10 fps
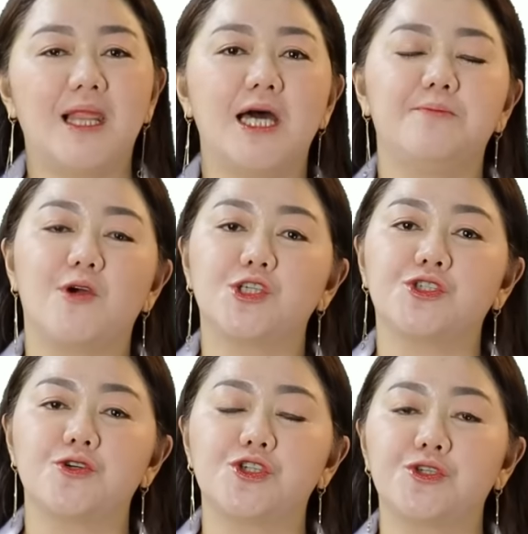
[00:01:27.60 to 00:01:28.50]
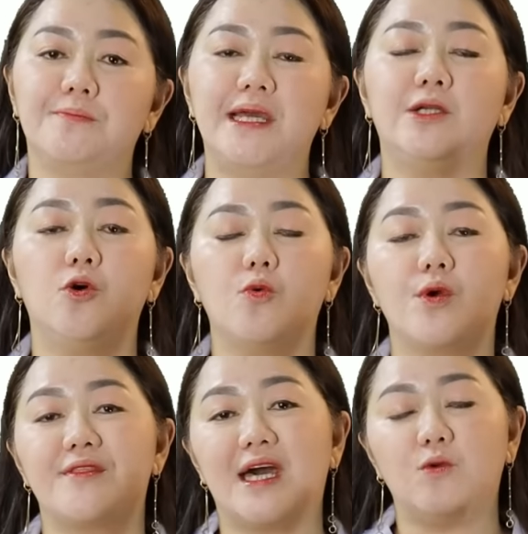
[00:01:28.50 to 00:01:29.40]
blood pressure should be
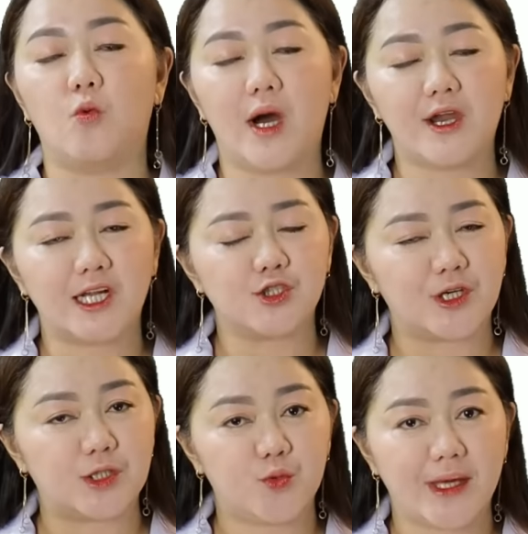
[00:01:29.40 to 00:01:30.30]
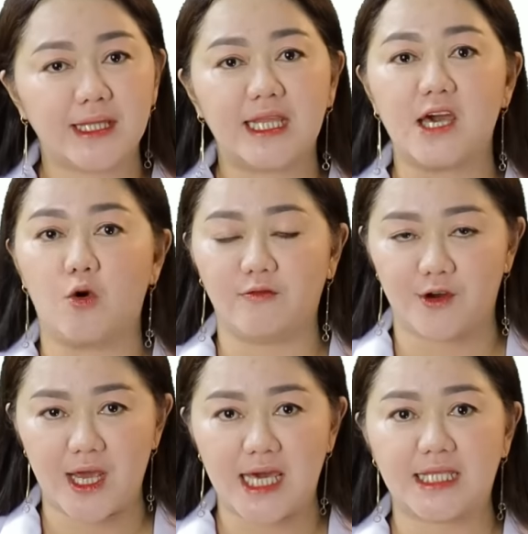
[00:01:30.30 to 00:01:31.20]
lower than 120
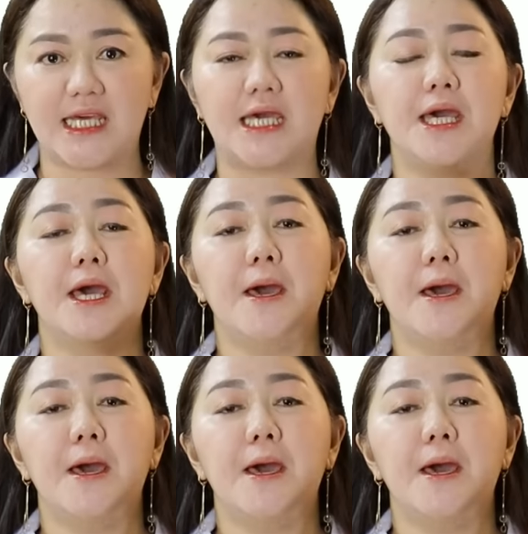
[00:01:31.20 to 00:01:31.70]
over 80